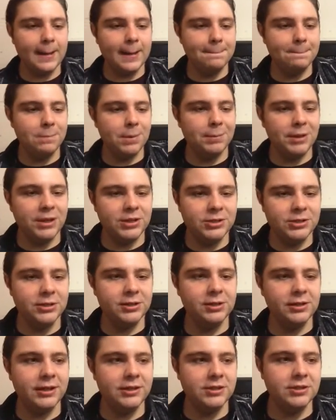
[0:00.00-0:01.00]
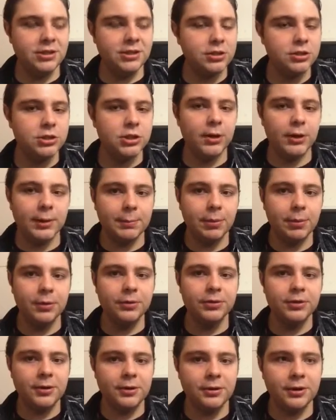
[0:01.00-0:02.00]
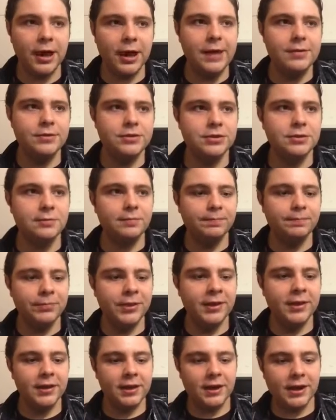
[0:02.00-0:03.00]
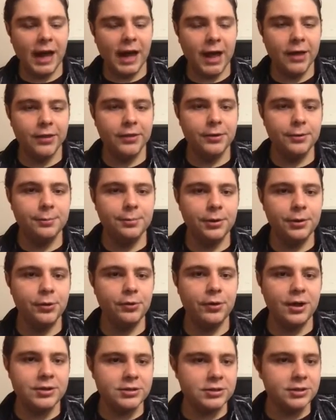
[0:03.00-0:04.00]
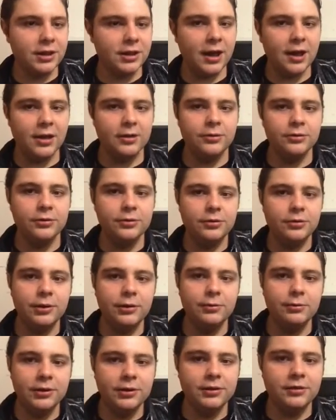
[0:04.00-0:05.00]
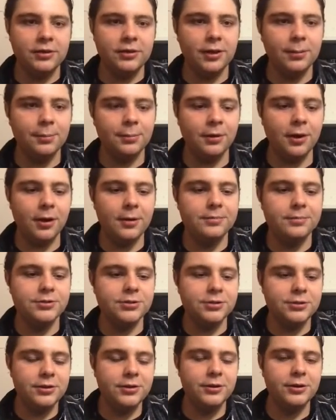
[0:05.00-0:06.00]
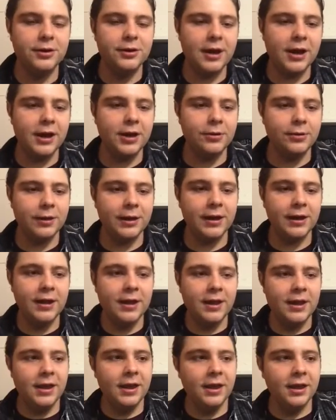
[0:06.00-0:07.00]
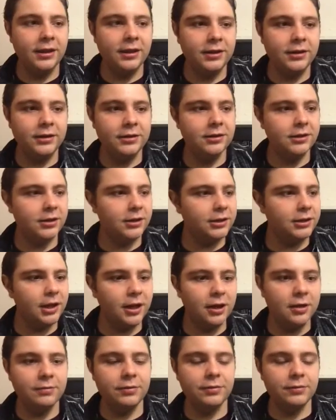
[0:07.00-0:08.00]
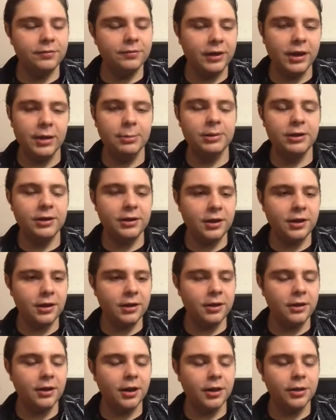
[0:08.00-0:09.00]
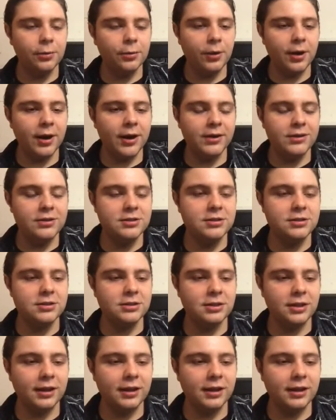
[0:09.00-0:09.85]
But basically, it's showing both their lives and kind of how they're progressing, how they're doing, what problems are they're encountering in love and family and otherwise.